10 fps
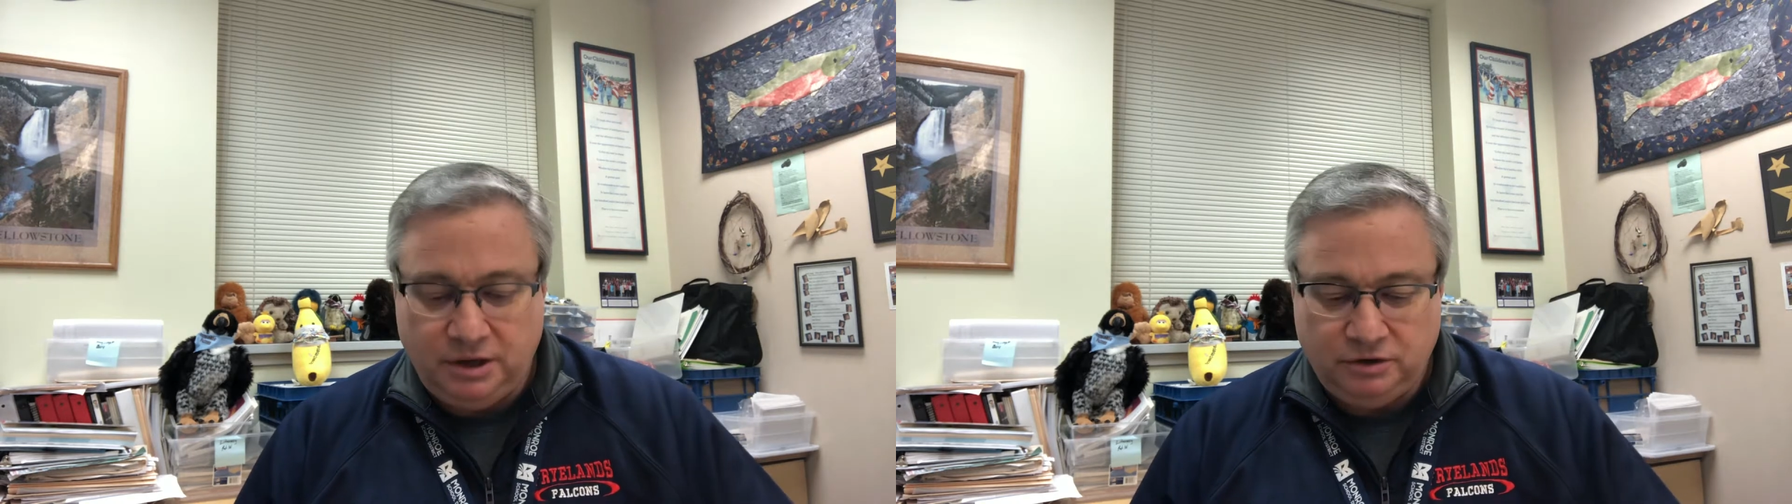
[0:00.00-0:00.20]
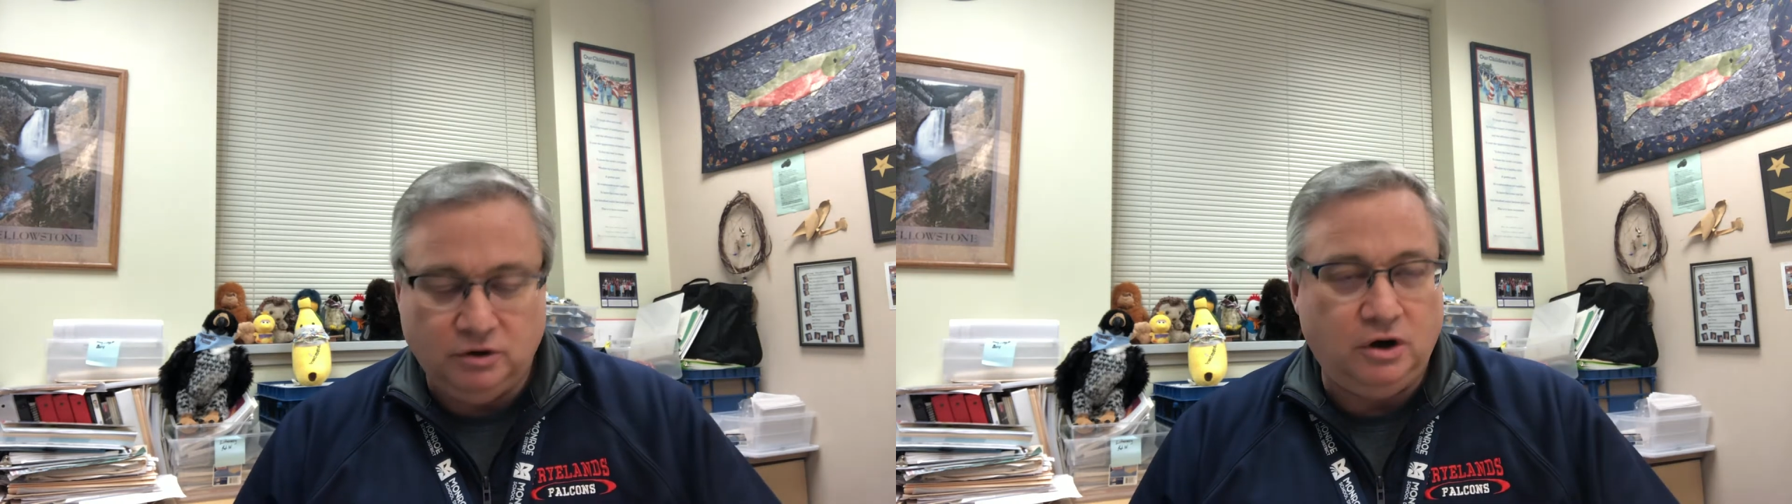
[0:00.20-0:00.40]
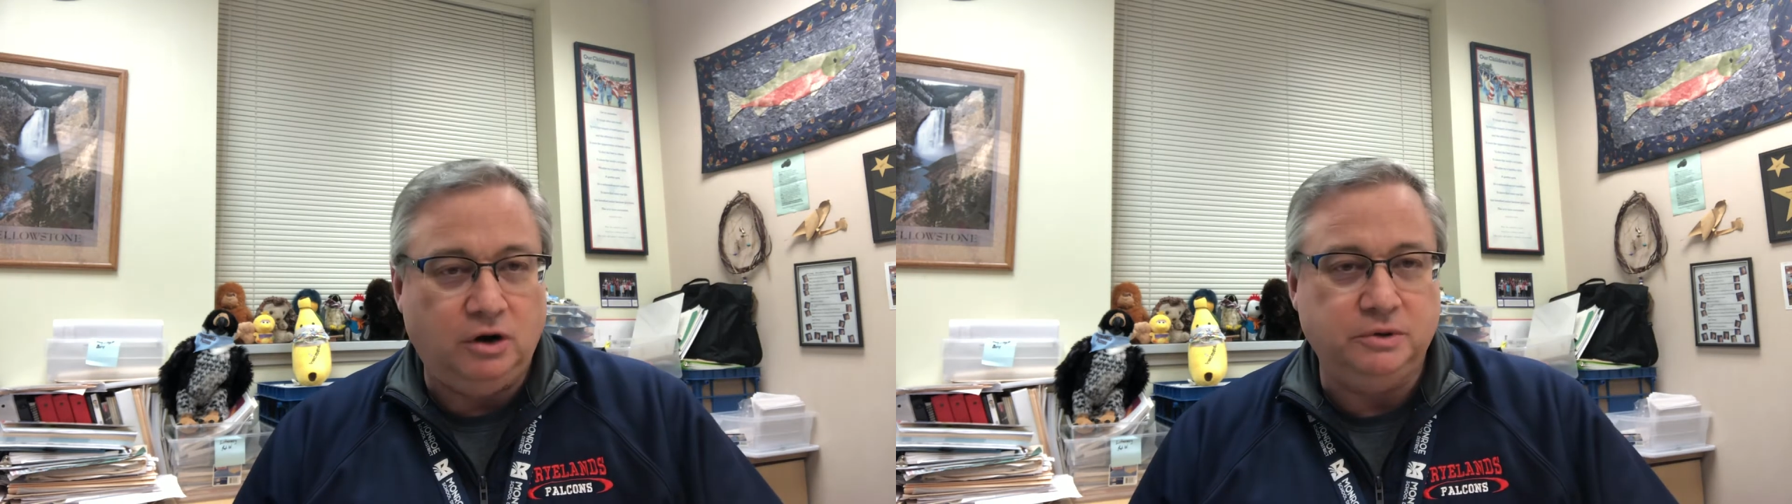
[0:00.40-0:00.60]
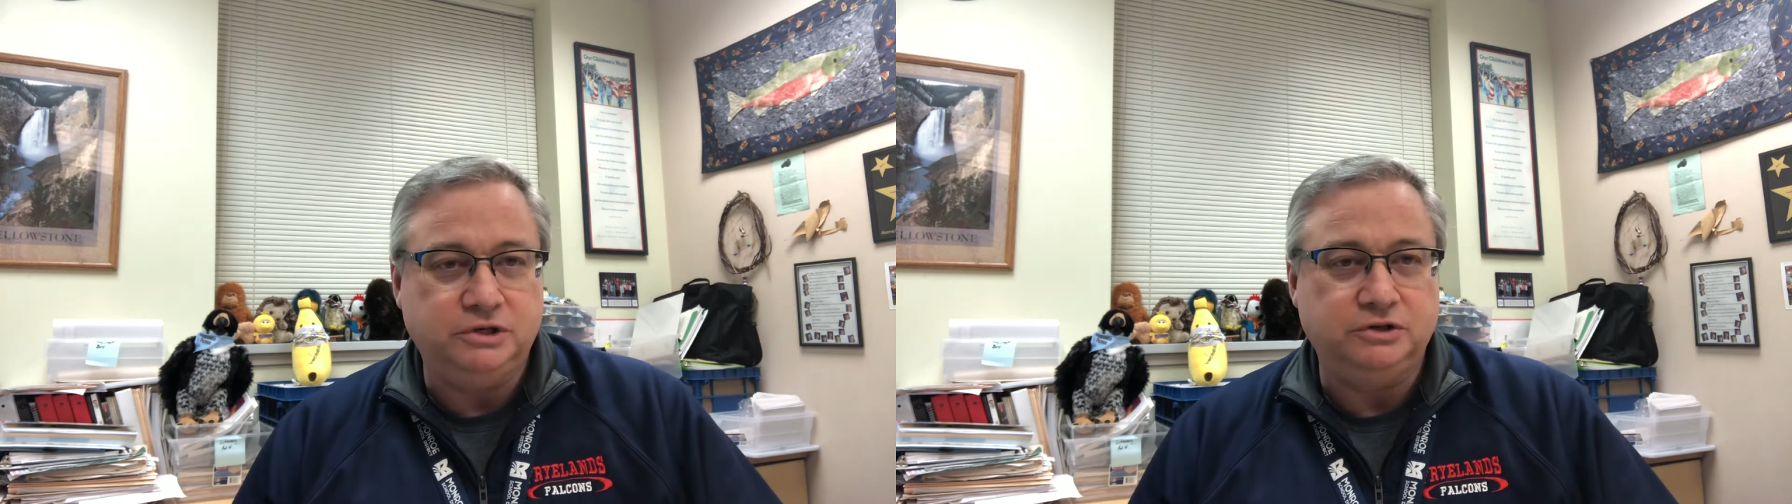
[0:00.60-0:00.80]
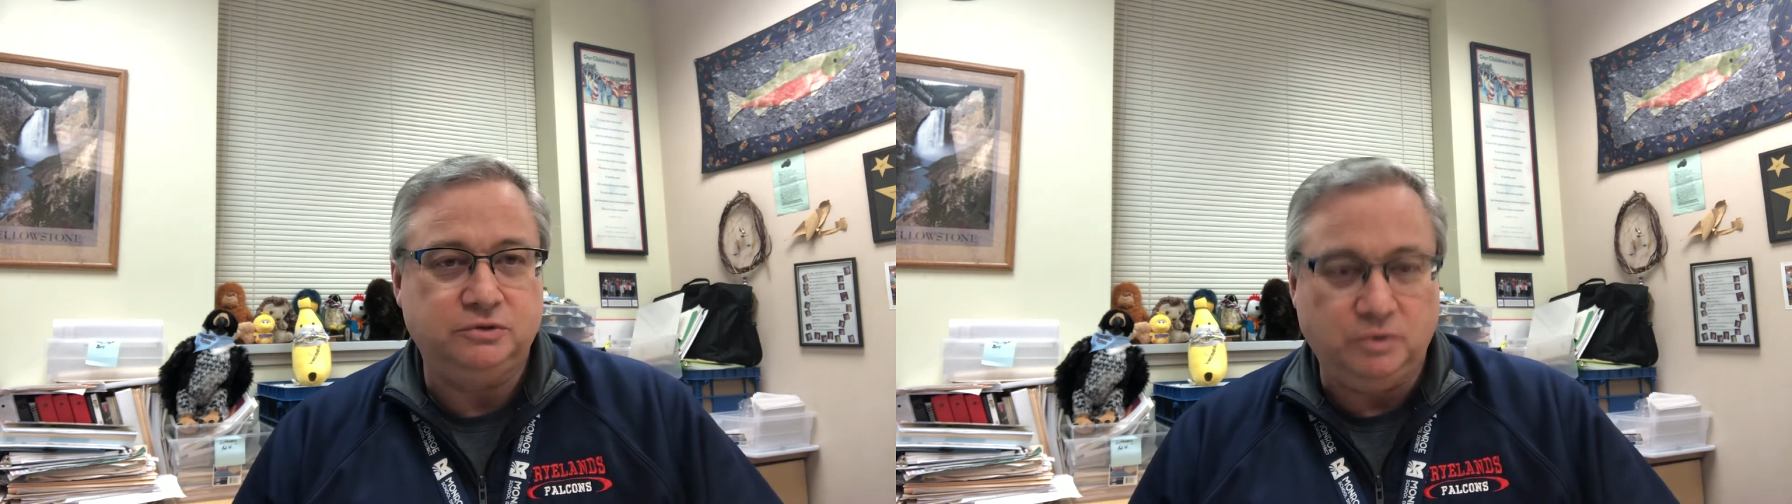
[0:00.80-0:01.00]
You're always
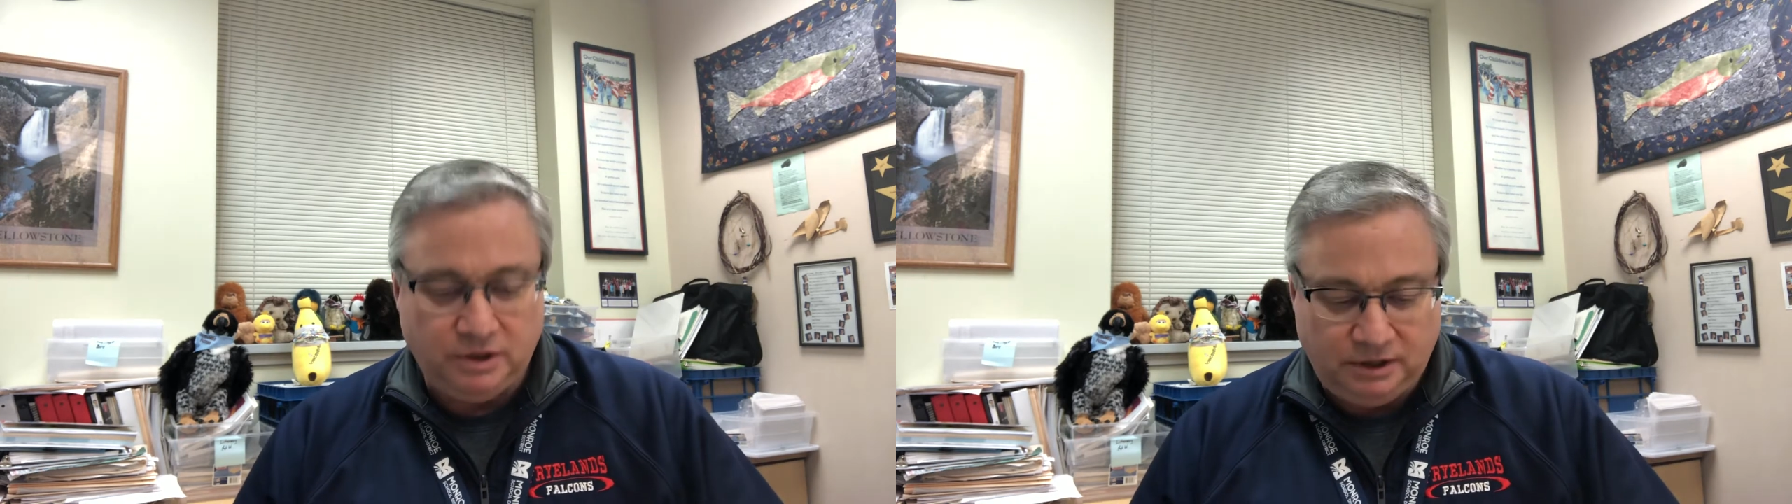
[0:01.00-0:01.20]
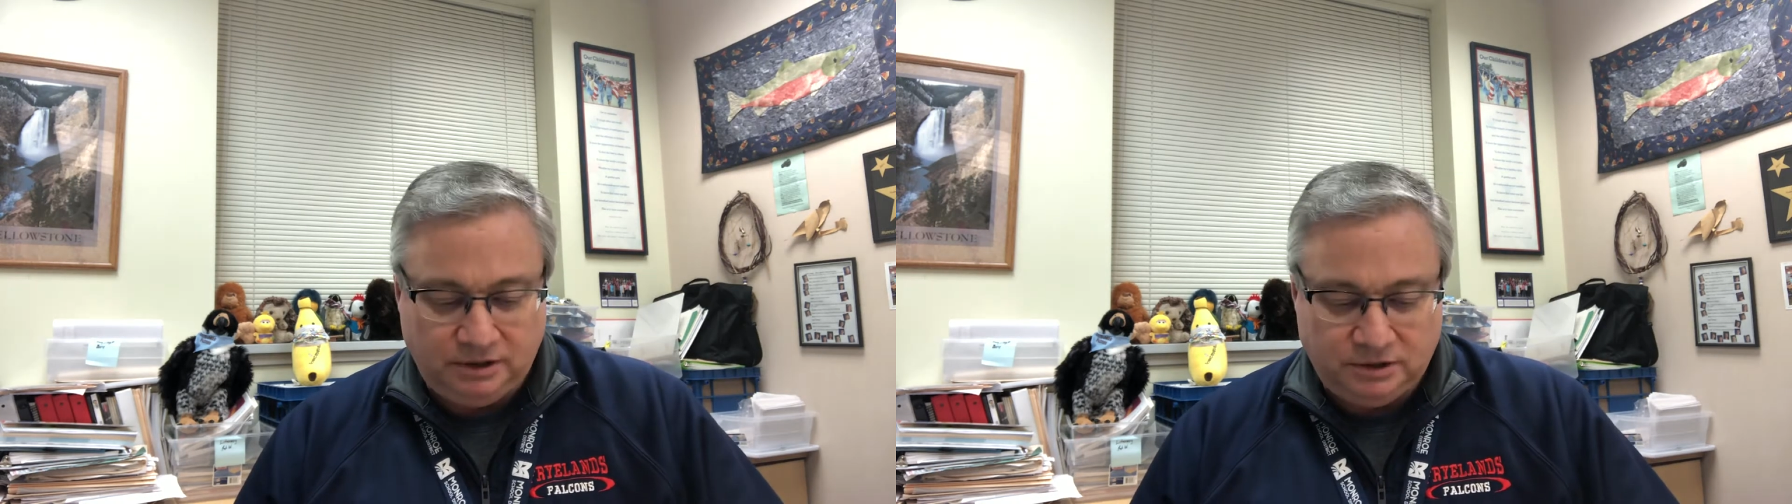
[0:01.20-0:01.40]
just willing